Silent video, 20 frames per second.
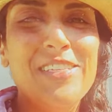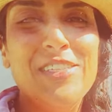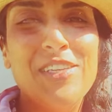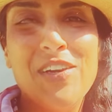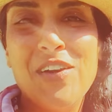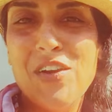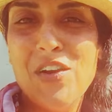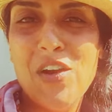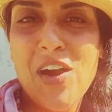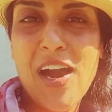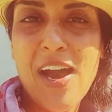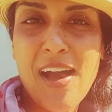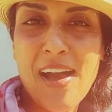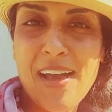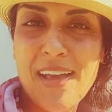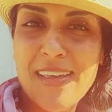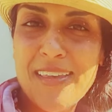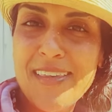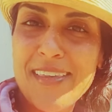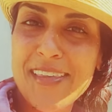So
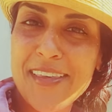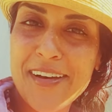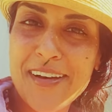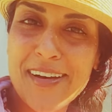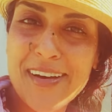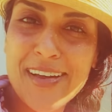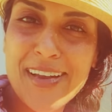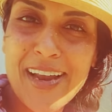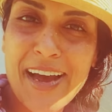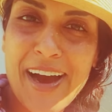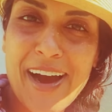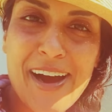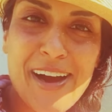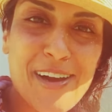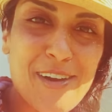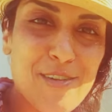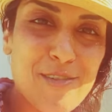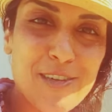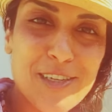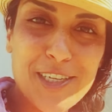I thought
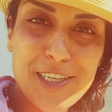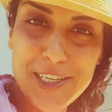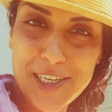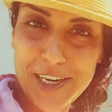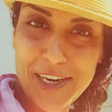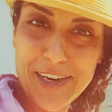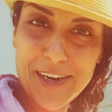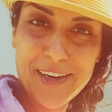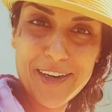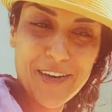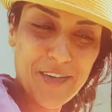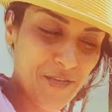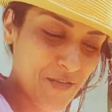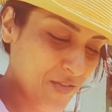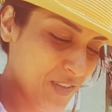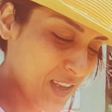I would share